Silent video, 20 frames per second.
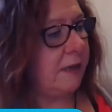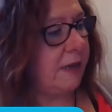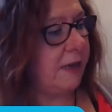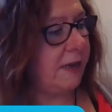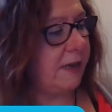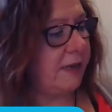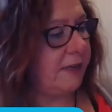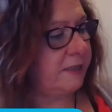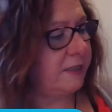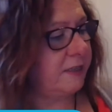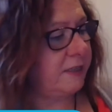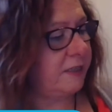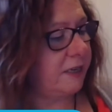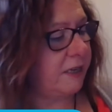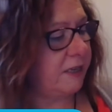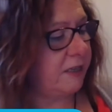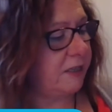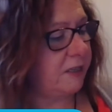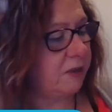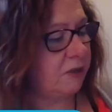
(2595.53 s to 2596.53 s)
And
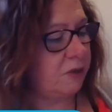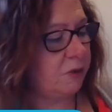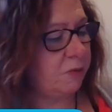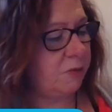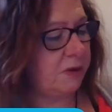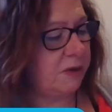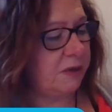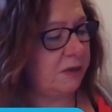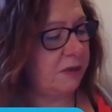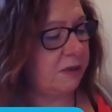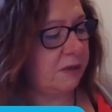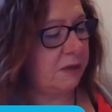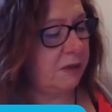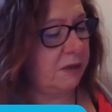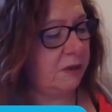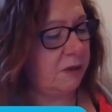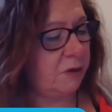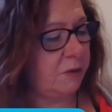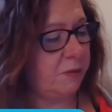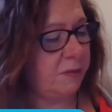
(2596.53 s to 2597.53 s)
so you want to,
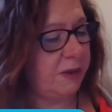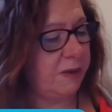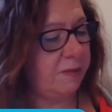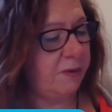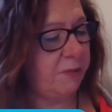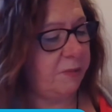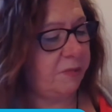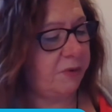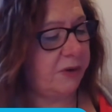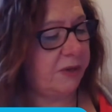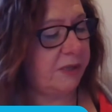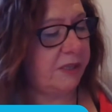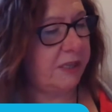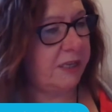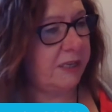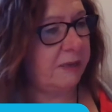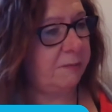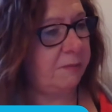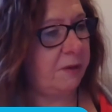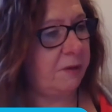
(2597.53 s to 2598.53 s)
maybe bring
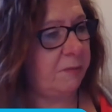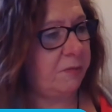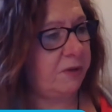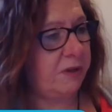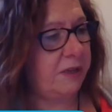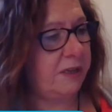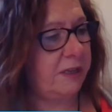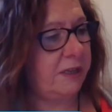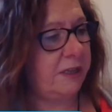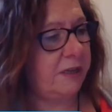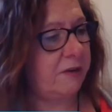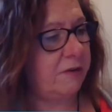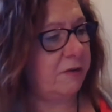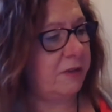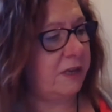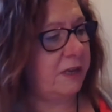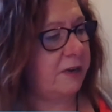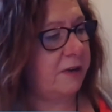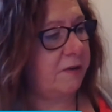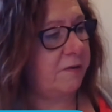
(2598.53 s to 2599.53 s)
people in there
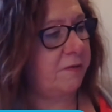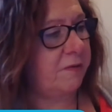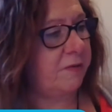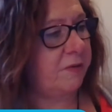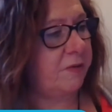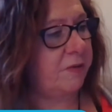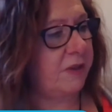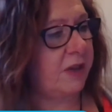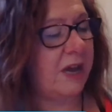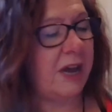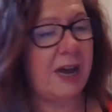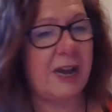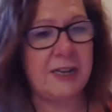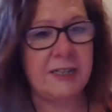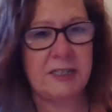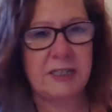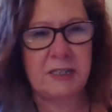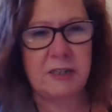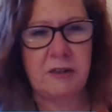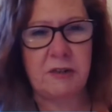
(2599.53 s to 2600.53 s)
that are for the
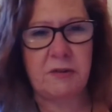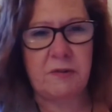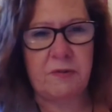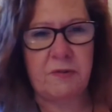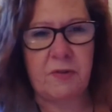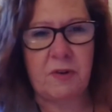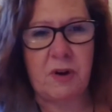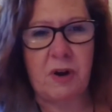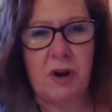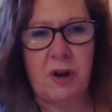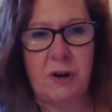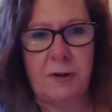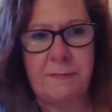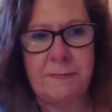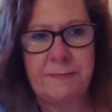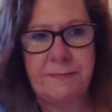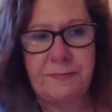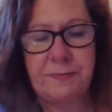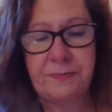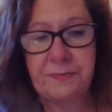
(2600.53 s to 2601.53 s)
highest good for
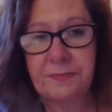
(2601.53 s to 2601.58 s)
all.